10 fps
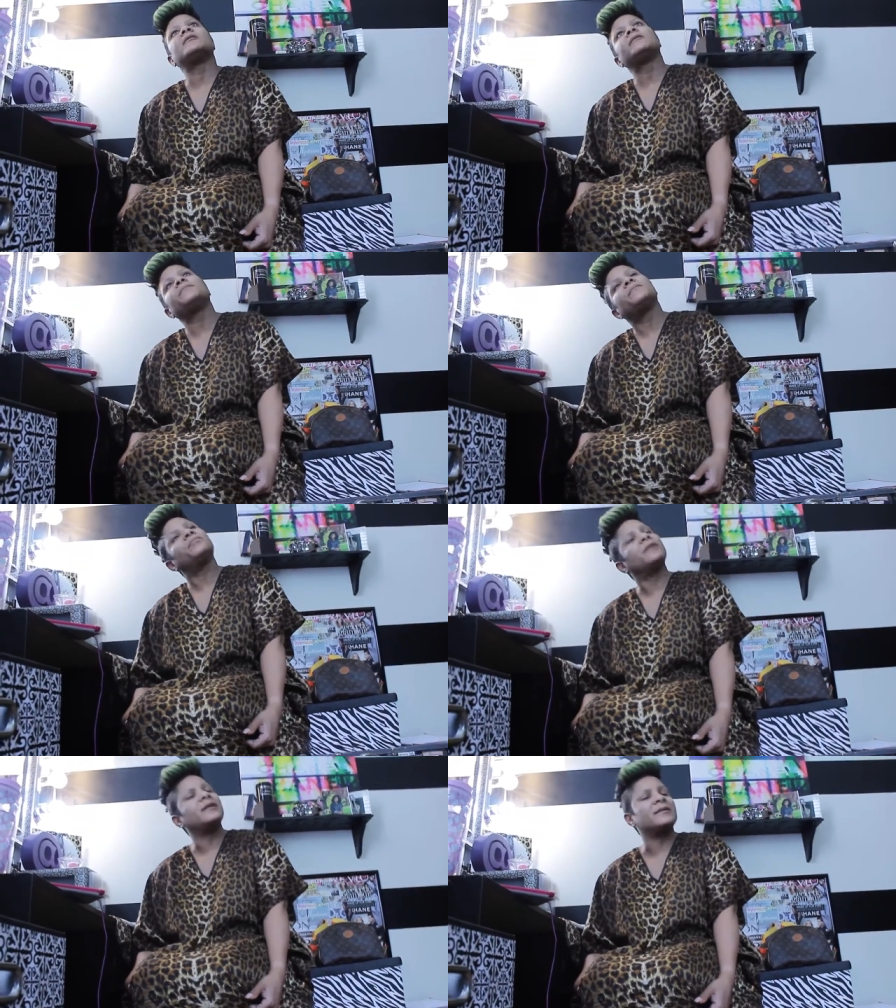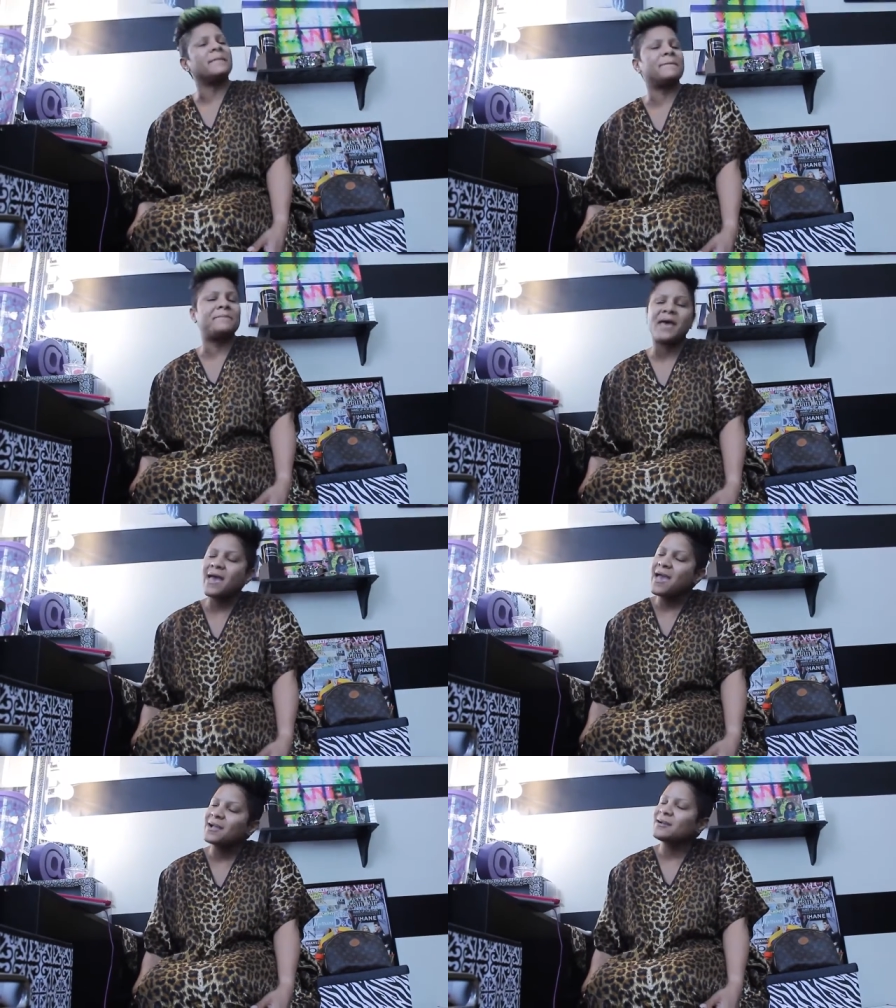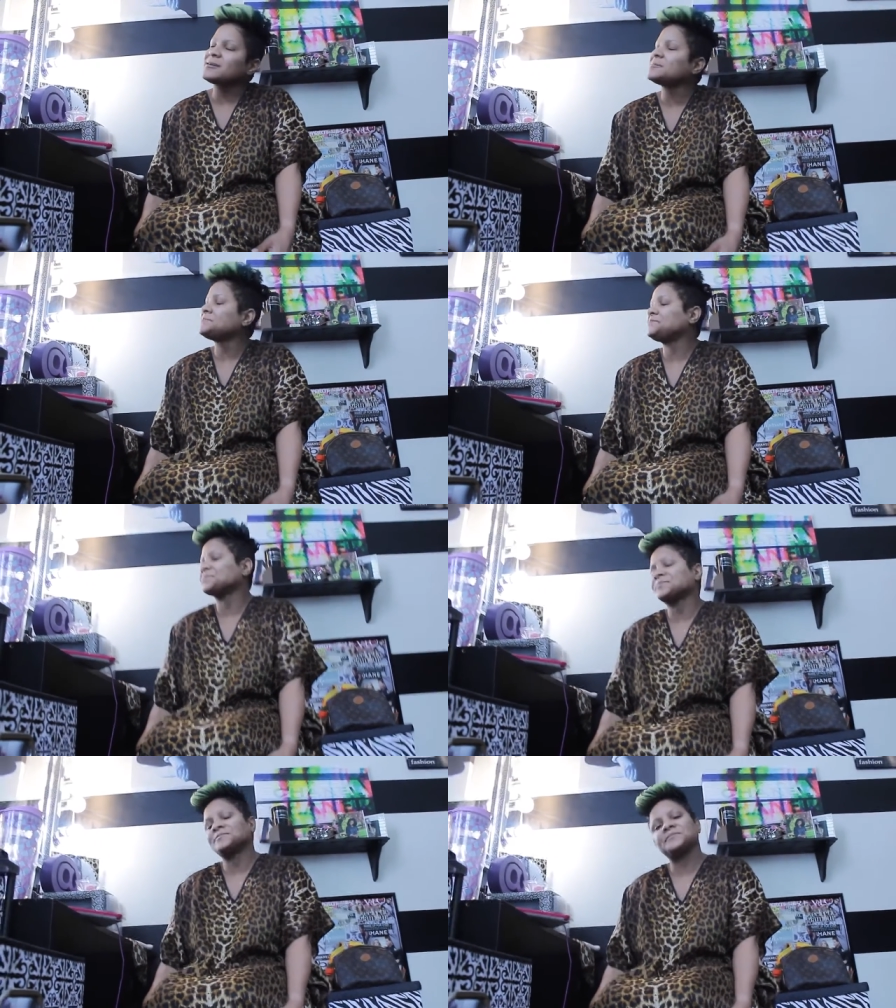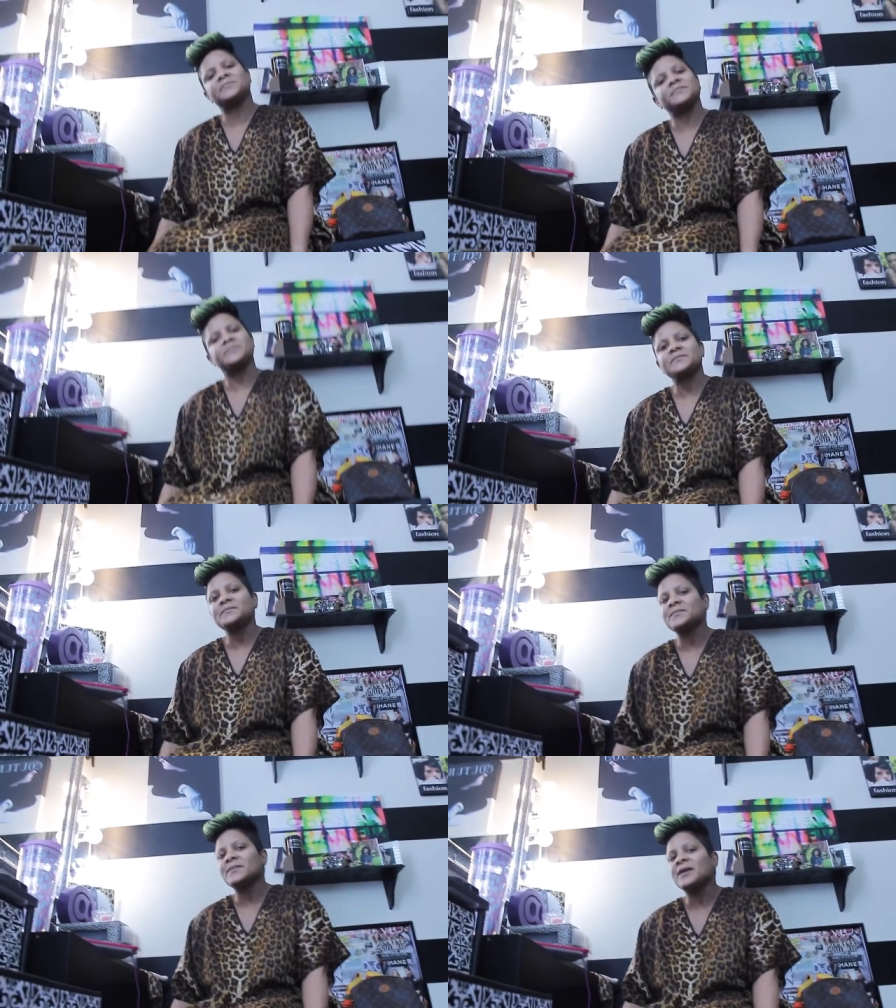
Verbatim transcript: up, didn't bring them back. For, didn't he do that for summer too?